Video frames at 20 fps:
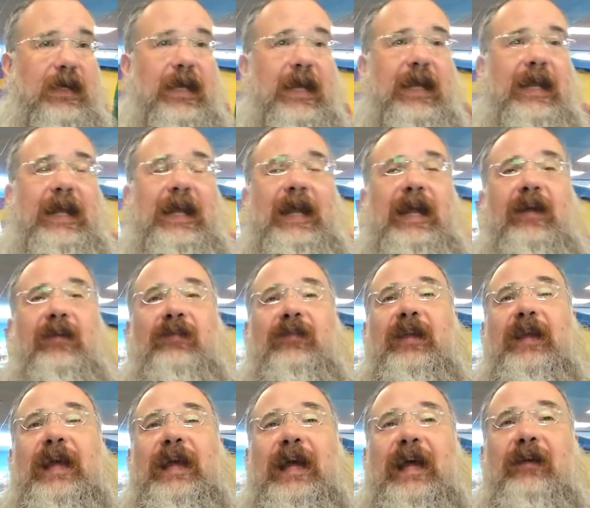And it has
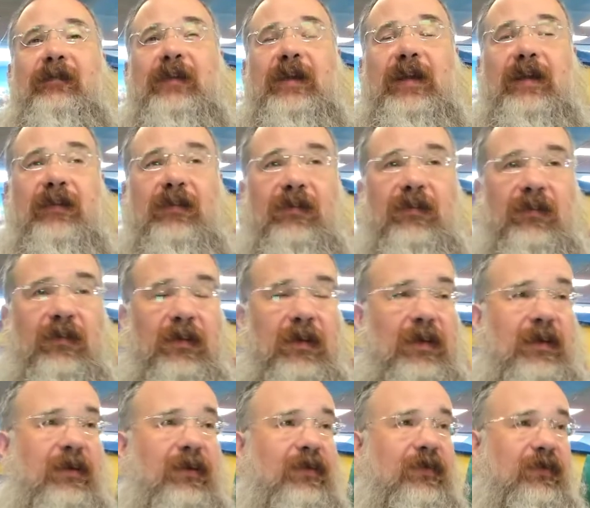to have its
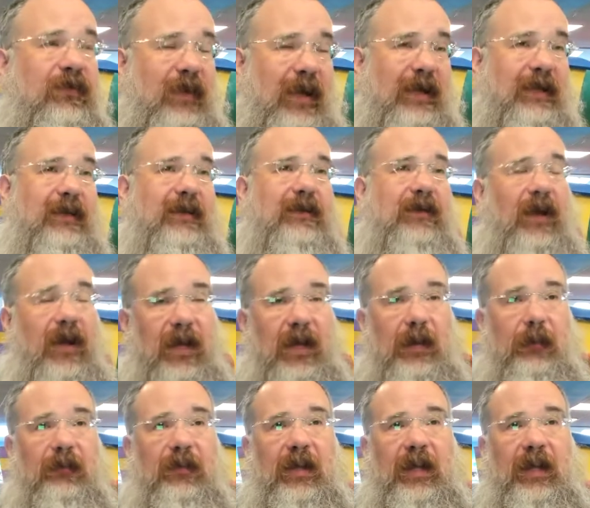set times.